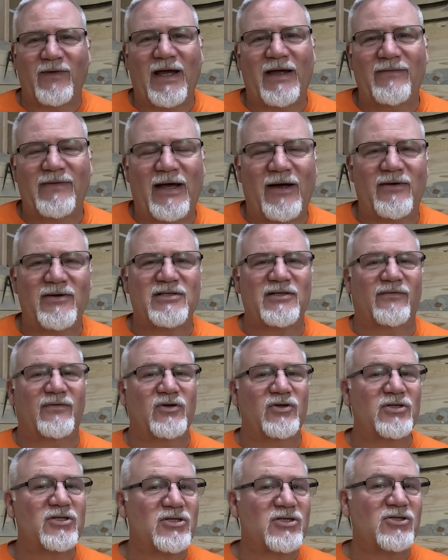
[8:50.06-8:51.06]
5 hours of
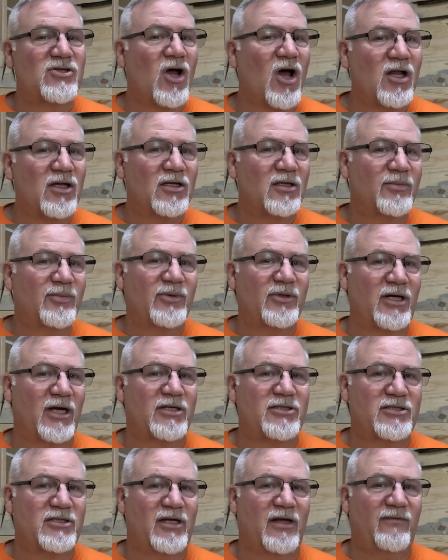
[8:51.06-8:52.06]
good solid
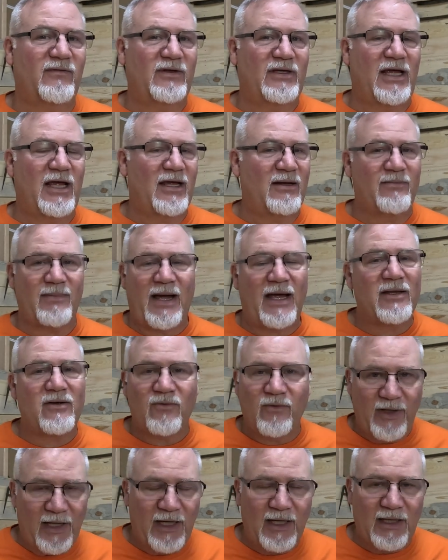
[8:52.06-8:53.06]
production every day. And by the
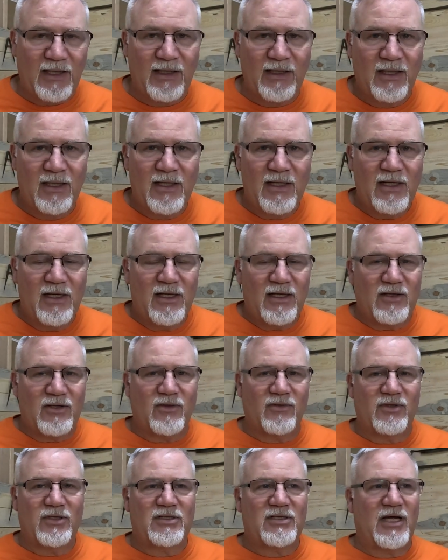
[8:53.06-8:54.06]
way,
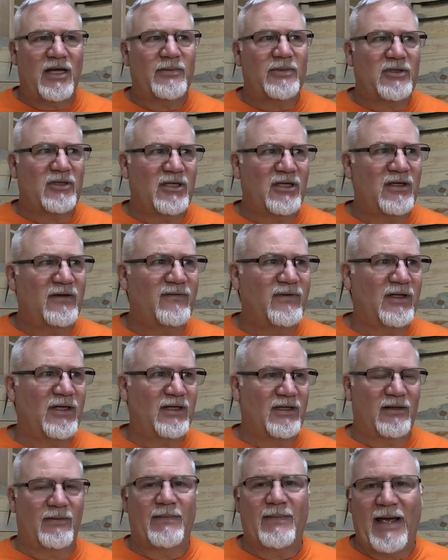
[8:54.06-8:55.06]
the only time you're even
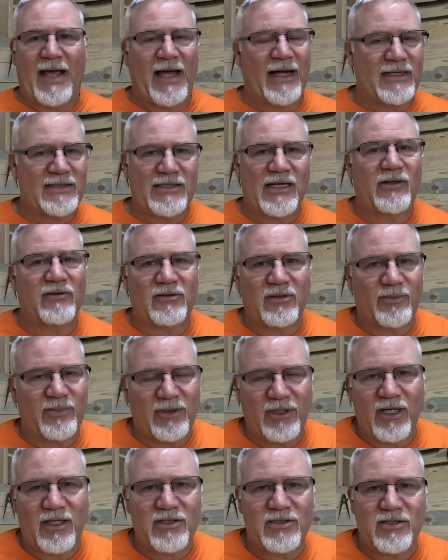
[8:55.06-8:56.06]
going to max out the
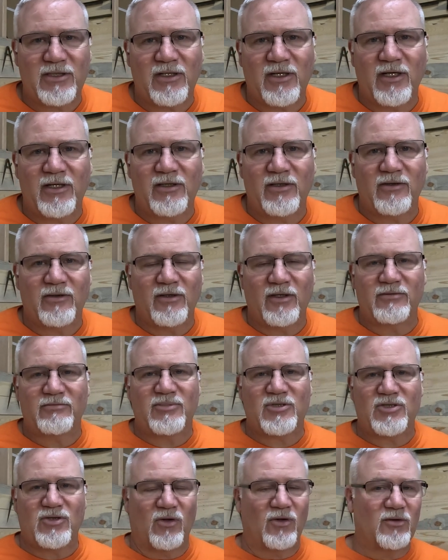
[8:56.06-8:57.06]
production on your
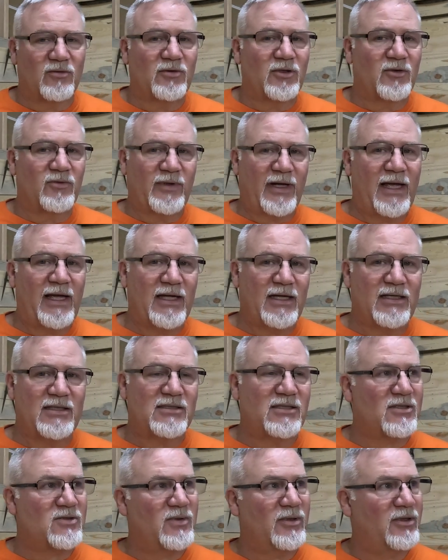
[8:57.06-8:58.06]
solar
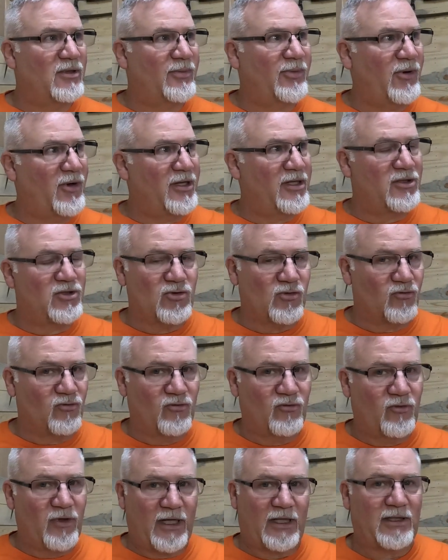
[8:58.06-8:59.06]
arrays is when they're pointed
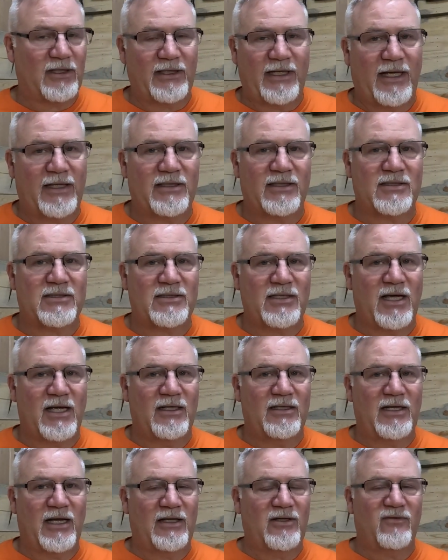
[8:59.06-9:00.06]
directly at the
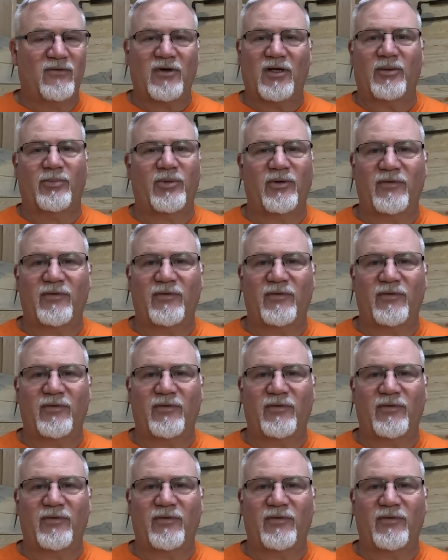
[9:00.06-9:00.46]
sun and you've got a